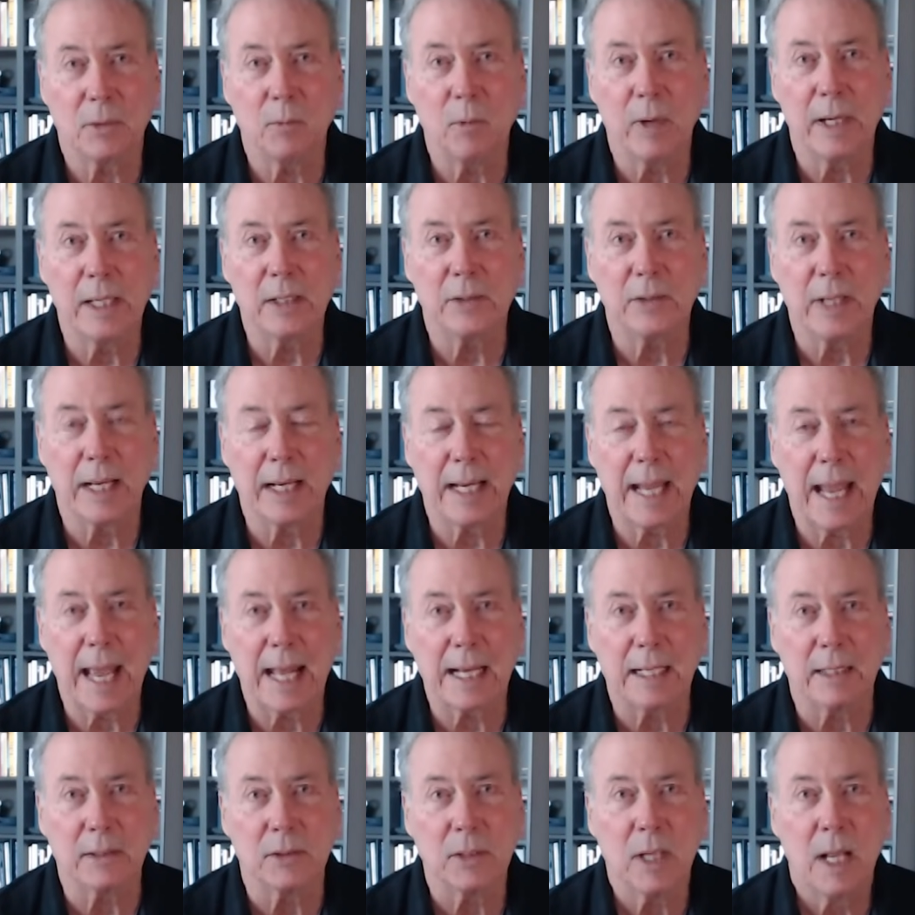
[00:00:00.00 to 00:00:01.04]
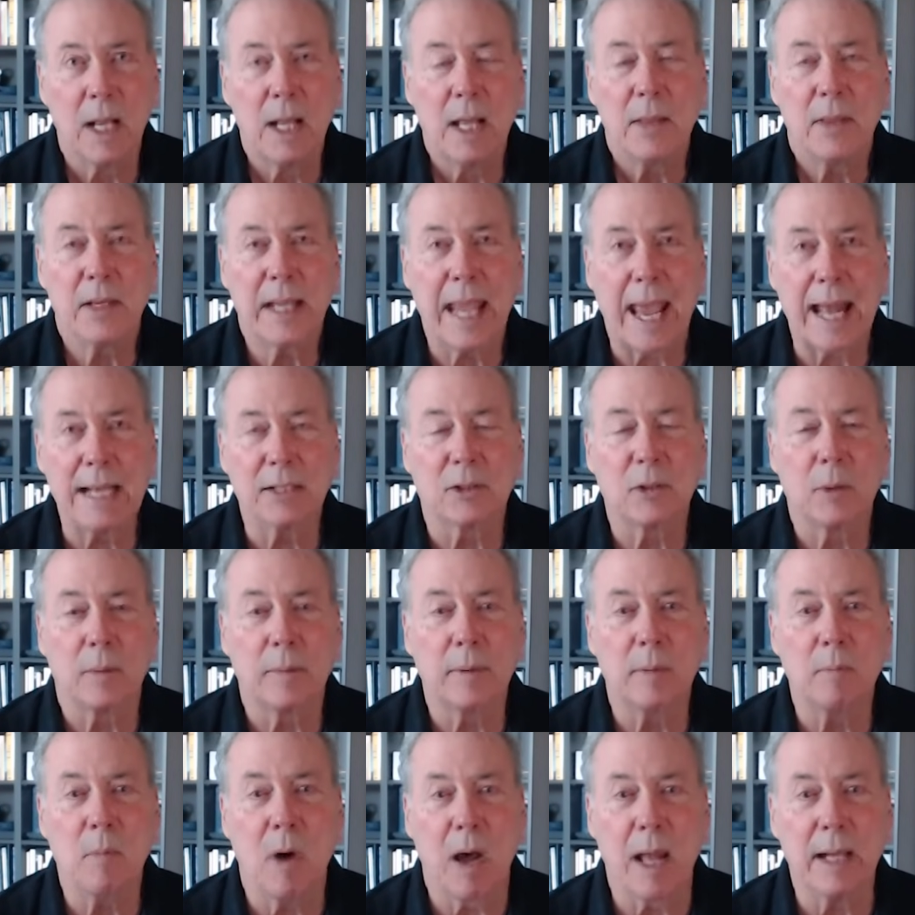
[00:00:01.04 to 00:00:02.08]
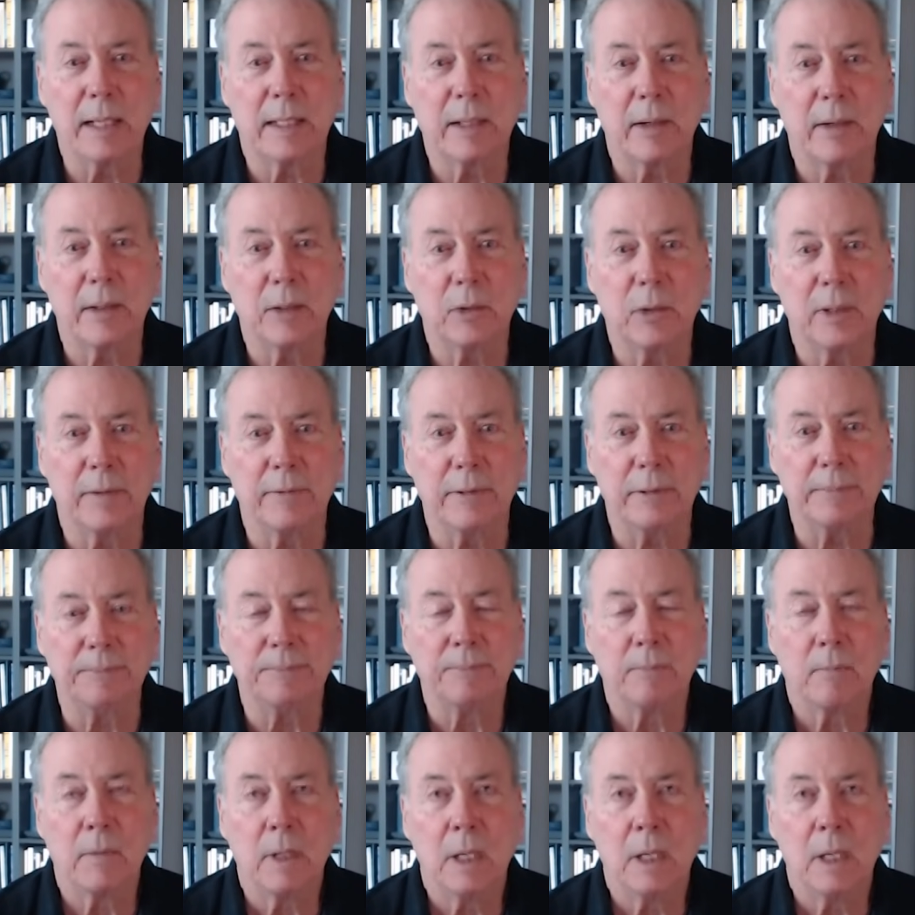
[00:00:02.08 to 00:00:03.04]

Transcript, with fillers: And what is that catalyst? The catalyst will be monetary driven.